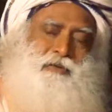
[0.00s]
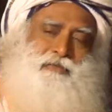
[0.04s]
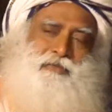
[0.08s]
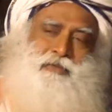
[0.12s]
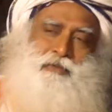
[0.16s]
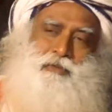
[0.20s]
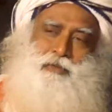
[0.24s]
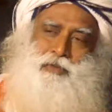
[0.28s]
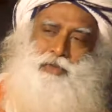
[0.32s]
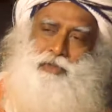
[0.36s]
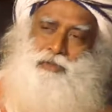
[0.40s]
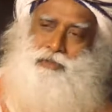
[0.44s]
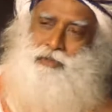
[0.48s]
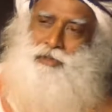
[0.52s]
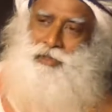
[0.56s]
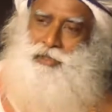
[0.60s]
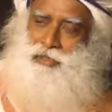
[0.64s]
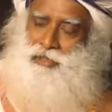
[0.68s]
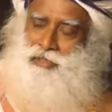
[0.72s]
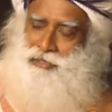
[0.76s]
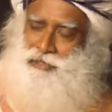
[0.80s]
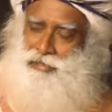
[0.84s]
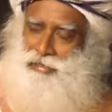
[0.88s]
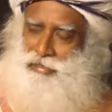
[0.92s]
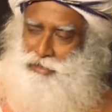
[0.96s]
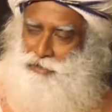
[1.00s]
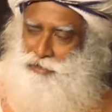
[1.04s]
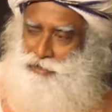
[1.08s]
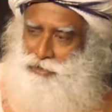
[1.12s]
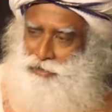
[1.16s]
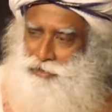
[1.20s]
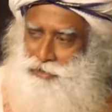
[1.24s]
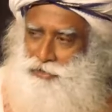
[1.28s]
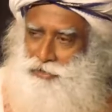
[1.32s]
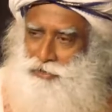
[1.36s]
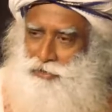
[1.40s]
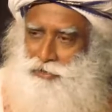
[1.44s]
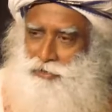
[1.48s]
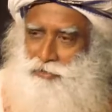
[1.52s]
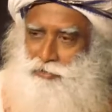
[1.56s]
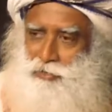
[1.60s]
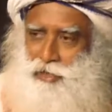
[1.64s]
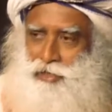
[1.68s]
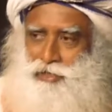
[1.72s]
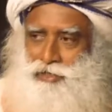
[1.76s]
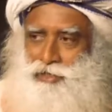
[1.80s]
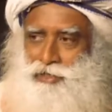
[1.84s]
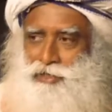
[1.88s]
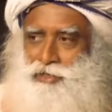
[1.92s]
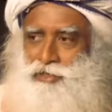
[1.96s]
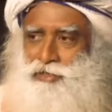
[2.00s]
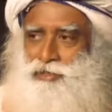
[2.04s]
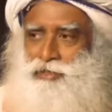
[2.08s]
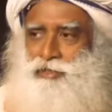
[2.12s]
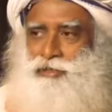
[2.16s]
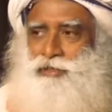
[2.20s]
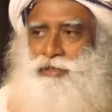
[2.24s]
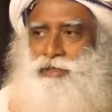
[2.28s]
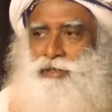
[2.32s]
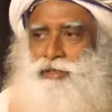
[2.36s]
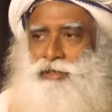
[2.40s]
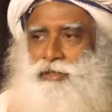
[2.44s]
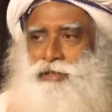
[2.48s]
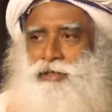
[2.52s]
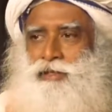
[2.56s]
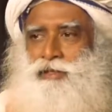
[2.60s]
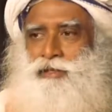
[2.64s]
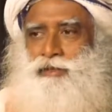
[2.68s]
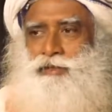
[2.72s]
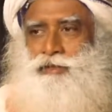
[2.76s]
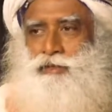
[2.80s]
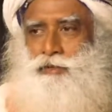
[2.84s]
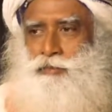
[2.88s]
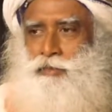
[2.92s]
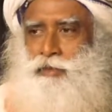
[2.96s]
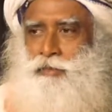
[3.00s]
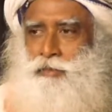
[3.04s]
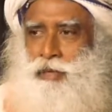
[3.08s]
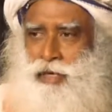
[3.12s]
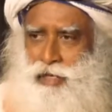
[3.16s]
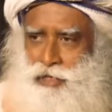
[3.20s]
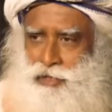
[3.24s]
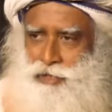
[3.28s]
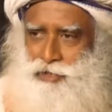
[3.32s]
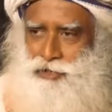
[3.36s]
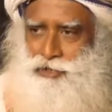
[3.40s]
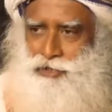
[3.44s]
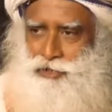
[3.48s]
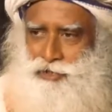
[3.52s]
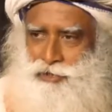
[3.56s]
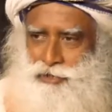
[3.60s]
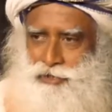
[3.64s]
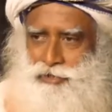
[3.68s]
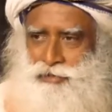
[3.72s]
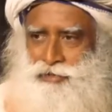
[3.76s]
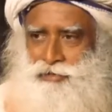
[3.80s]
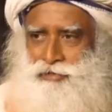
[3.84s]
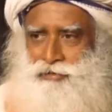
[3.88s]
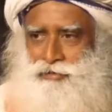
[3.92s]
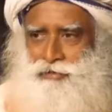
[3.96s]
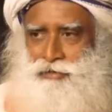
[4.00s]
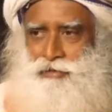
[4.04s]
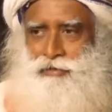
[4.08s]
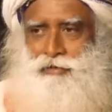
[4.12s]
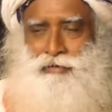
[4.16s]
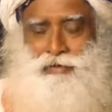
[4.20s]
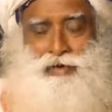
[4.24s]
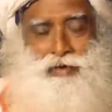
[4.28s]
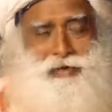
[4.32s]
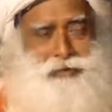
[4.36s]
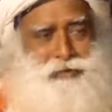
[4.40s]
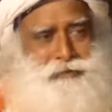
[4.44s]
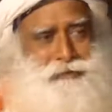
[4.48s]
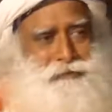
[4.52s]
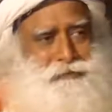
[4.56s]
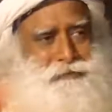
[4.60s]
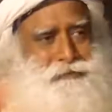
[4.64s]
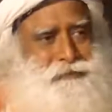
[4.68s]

if you want to call it religious spaces, should be managed or run.